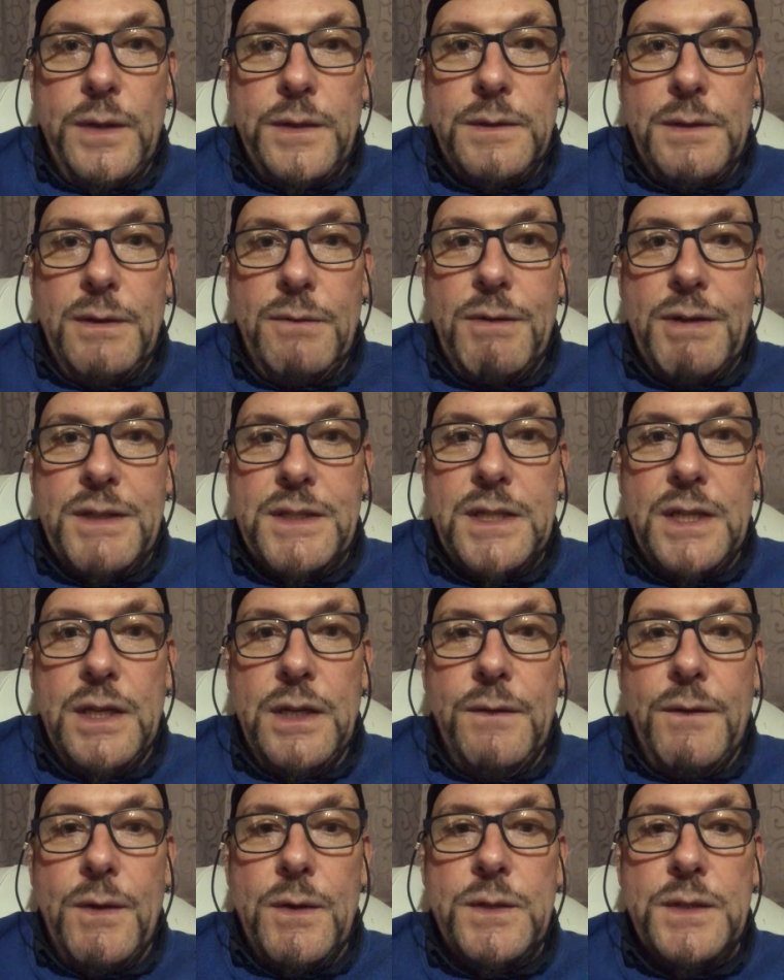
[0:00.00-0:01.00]
So anorexia
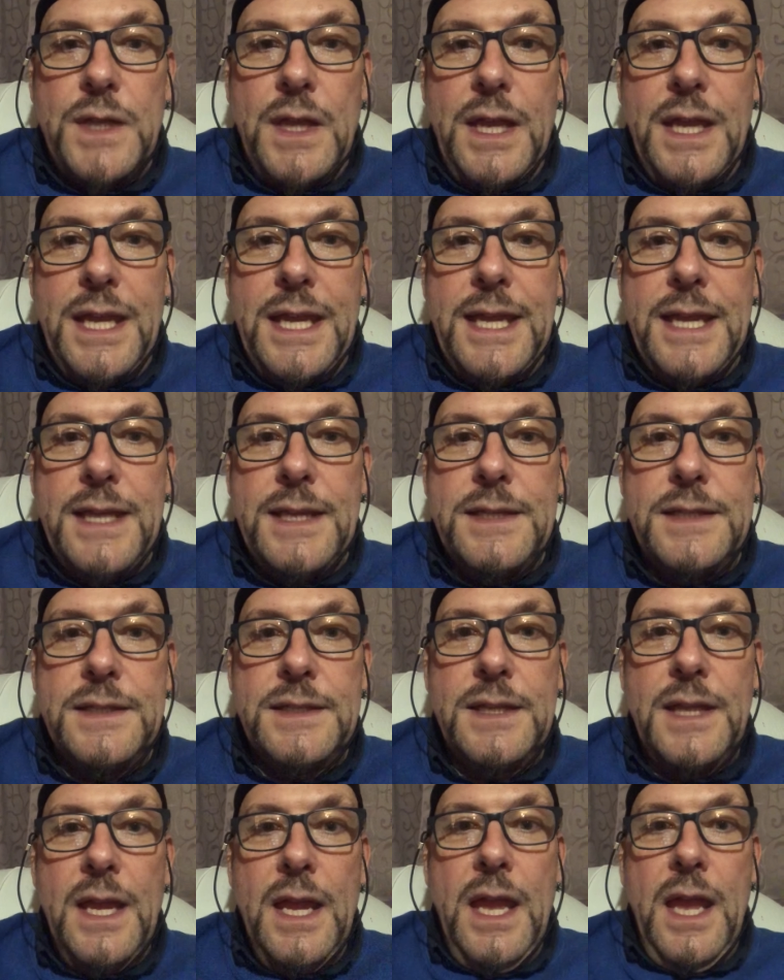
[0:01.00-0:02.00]
nervosa
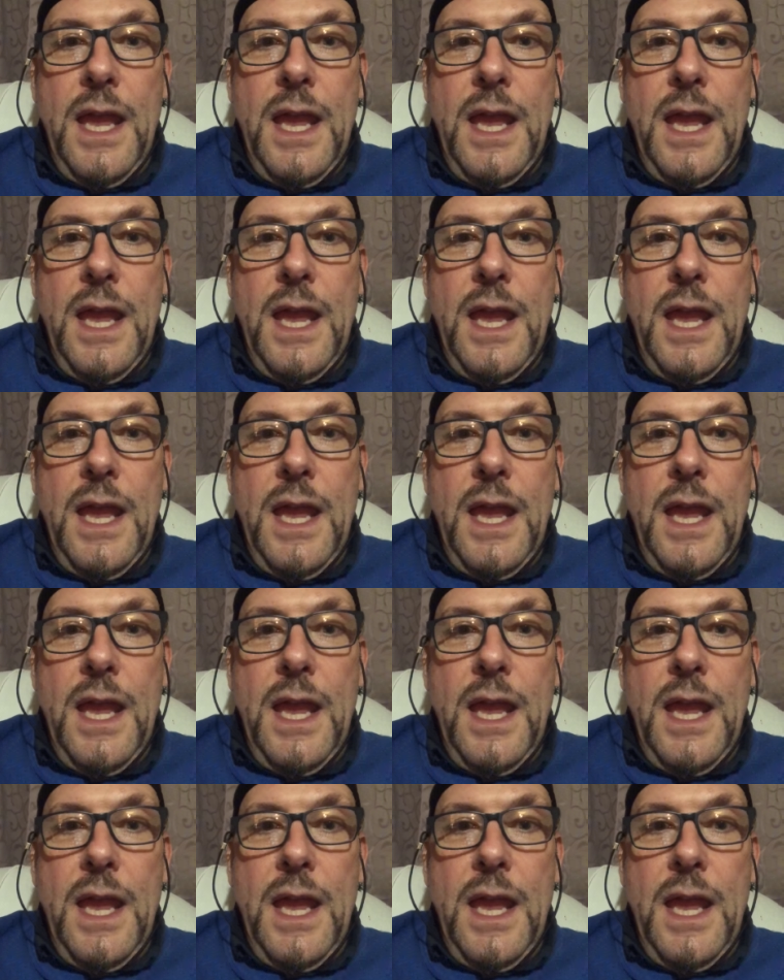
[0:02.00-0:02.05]
is